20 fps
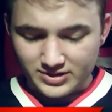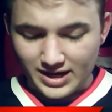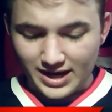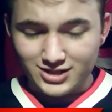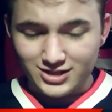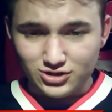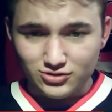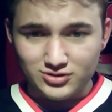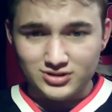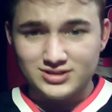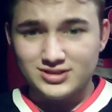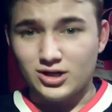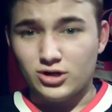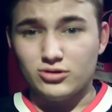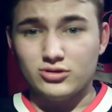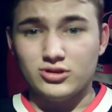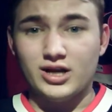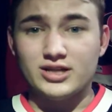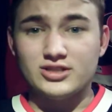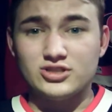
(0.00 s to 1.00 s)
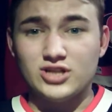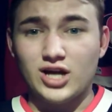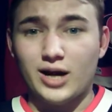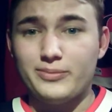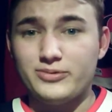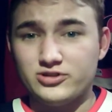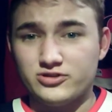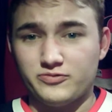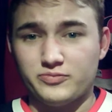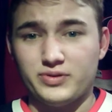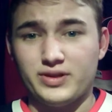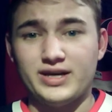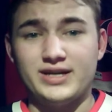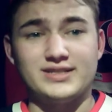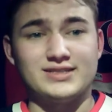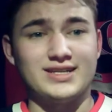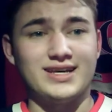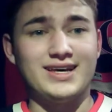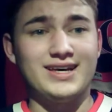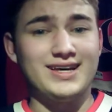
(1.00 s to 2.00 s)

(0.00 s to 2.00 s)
as you could, or a lot of stoppage of plays,